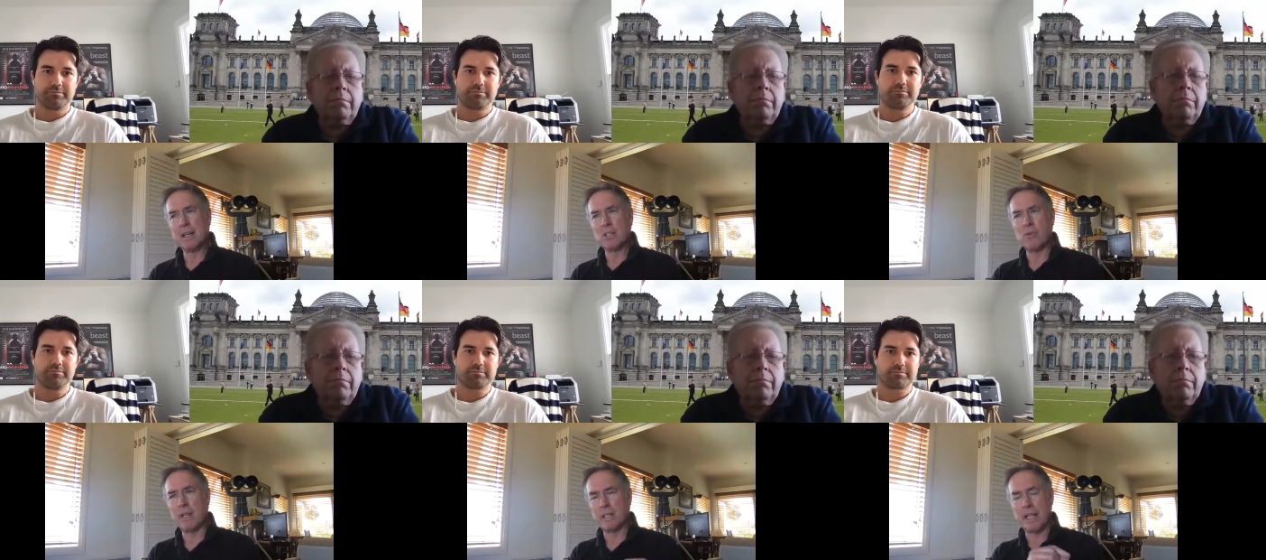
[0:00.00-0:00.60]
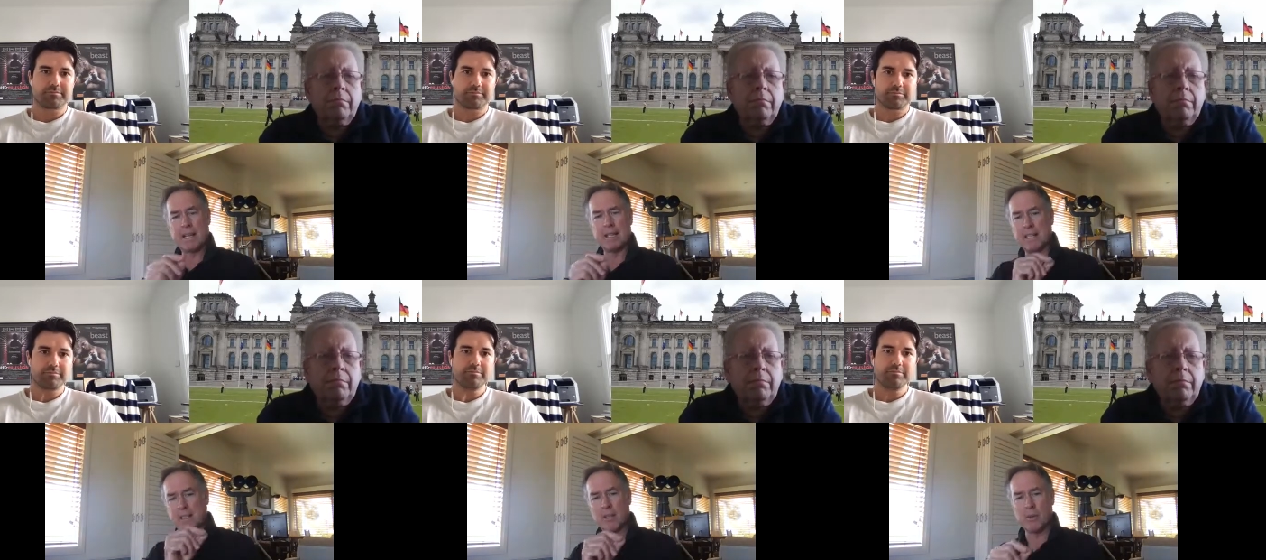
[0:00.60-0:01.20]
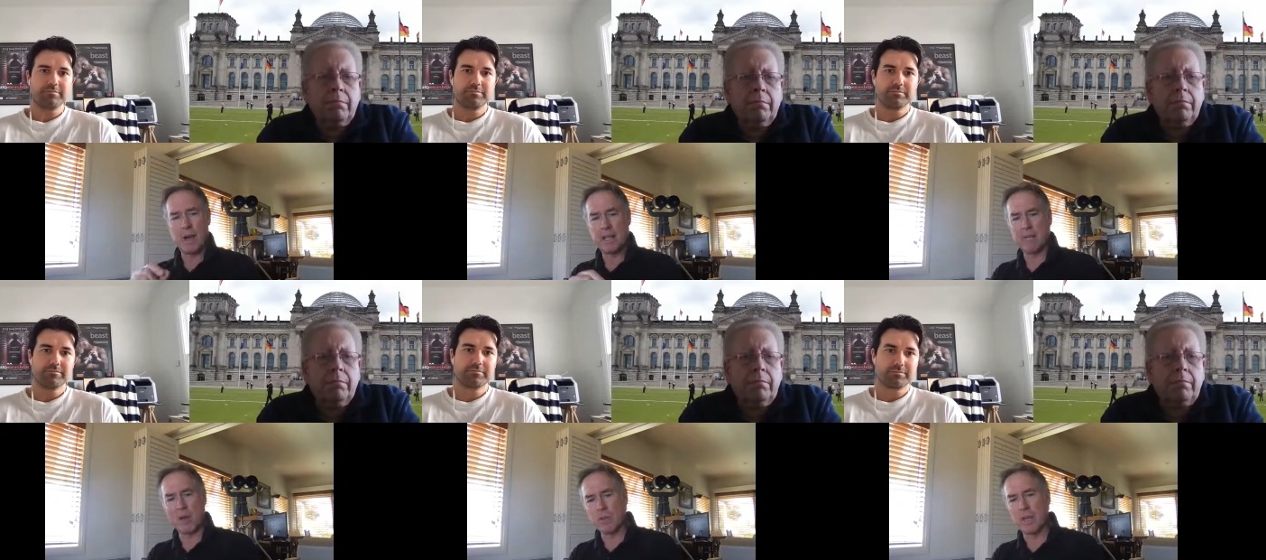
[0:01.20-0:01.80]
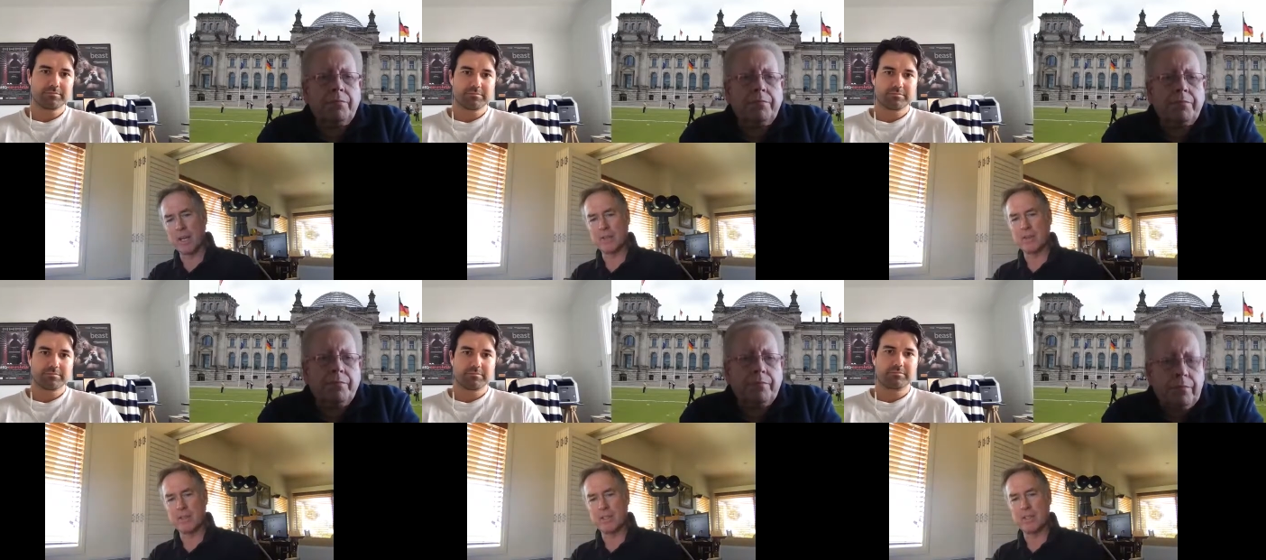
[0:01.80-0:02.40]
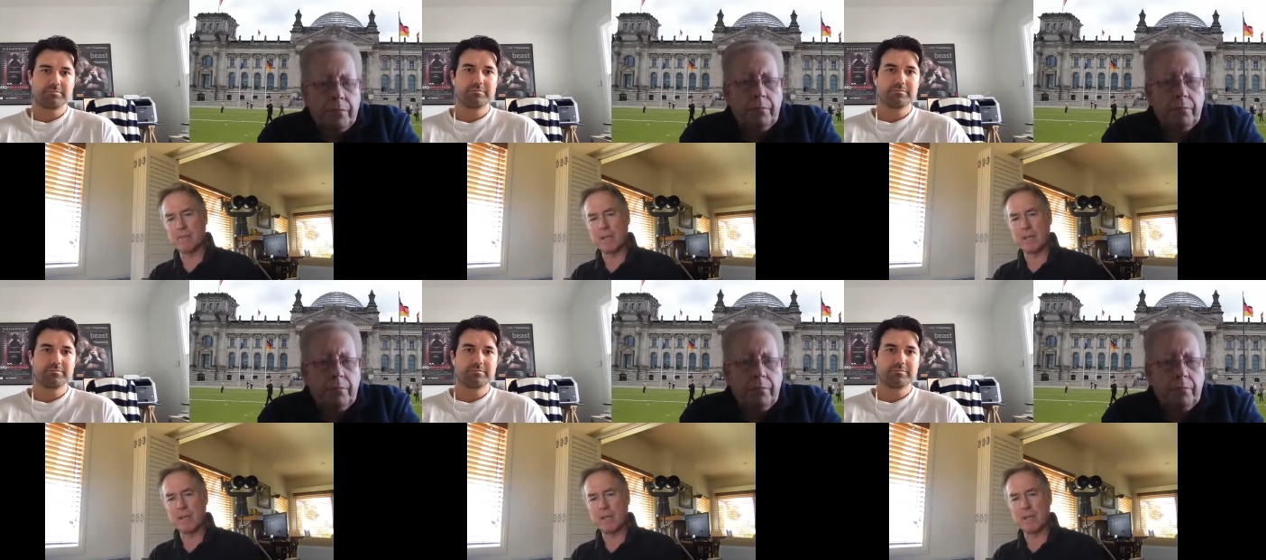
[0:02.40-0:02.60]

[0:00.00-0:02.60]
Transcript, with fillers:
Speaker 1: translated into any of those countries.